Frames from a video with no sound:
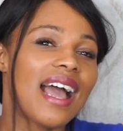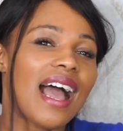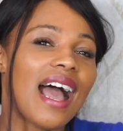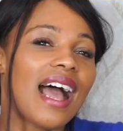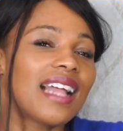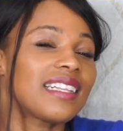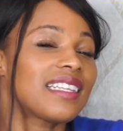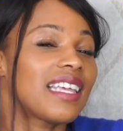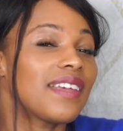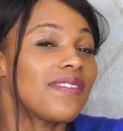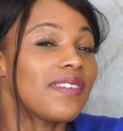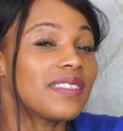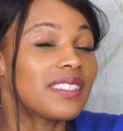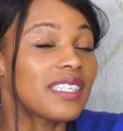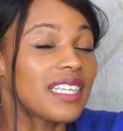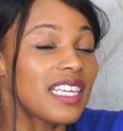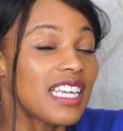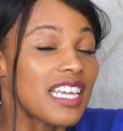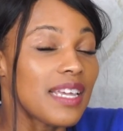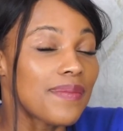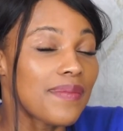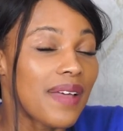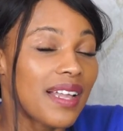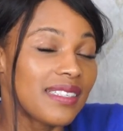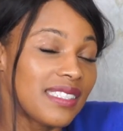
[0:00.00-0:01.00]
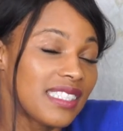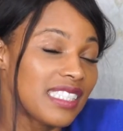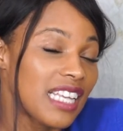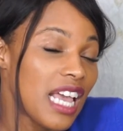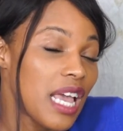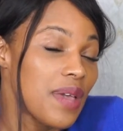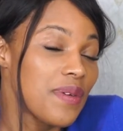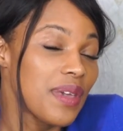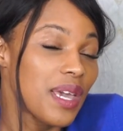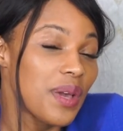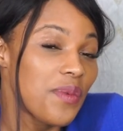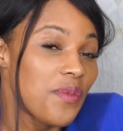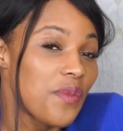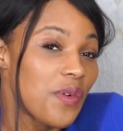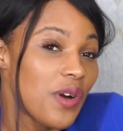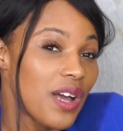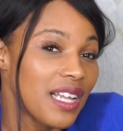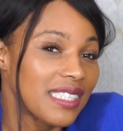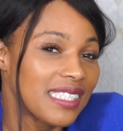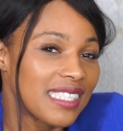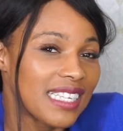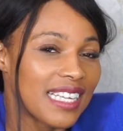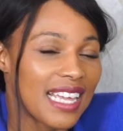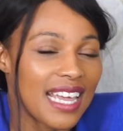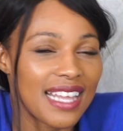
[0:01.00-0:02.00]
And give us an email, see how we can
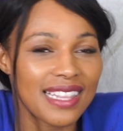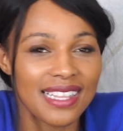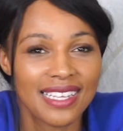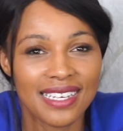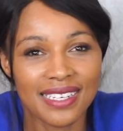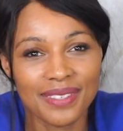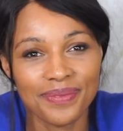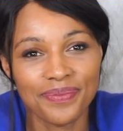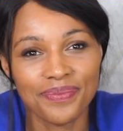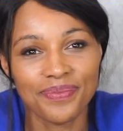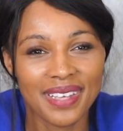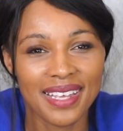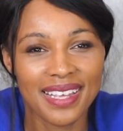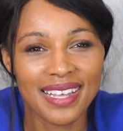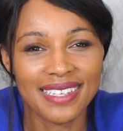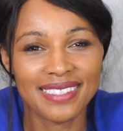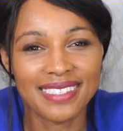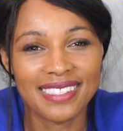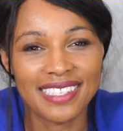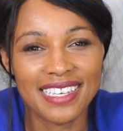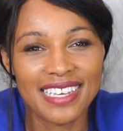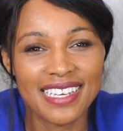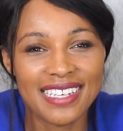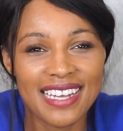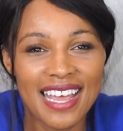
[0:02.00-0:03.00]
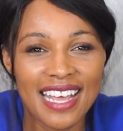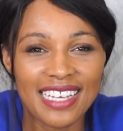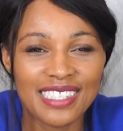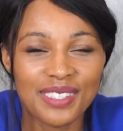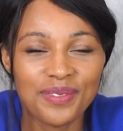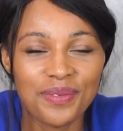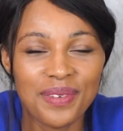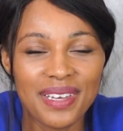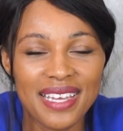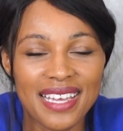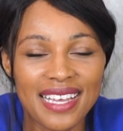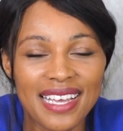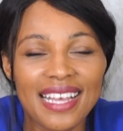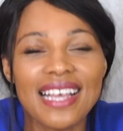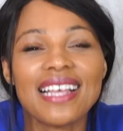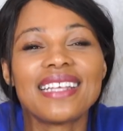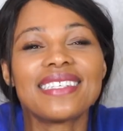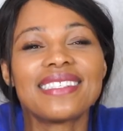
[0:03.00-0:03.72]
work together. See you next week.